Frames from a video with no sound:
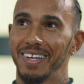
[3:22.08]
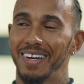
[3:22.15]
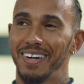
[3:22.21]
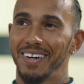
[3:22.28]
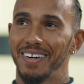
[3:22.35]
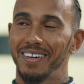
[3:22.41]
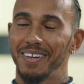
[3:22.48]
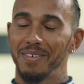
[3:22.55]

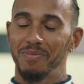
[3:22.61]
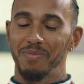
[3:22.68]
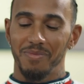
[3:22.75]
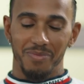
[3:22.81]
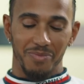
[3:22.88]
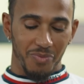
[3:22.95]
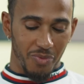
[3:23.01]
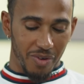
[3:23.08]

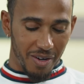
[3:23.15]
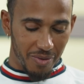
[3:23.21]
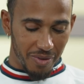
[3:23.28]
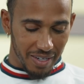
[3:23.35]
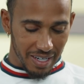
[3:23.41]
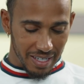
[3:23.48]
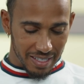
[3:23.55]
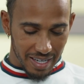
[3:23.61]
Well,
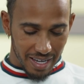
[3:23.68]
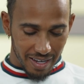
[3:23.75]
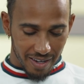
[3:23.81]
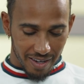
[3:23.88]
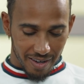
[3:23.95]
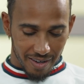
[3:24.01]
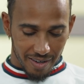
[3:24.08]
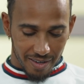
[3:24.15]
what can I say?
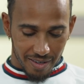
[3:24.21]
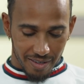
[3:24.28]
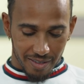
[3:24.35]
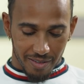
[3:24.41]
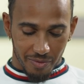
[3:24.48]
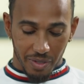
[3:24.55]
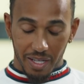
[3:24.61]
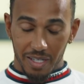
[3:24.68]

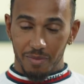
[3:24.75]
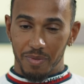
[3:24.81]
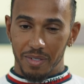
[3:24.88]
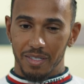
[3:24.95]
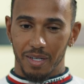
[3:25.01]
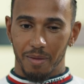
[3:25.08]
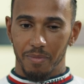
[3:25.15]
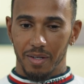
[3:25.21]
Well, that's been
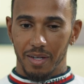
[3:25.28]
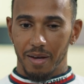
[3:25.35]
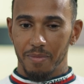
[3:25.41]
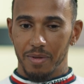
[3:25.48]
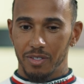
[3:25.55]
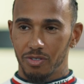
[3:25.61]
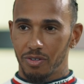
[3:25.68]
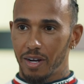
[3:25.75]
something I've
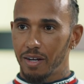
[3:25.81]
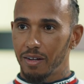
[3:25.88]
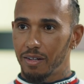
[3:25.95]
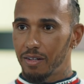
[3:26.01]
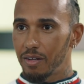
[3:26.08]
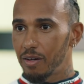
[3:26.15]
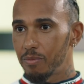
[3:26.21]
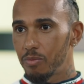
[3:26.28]
been trying to
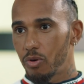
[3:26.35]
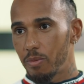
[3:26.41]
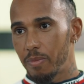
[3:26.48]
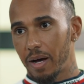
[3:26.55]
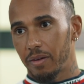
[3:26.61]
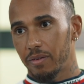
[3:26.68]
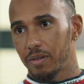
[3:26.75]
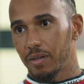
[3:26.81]
learn more
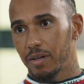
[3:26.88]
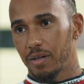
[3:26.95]
about.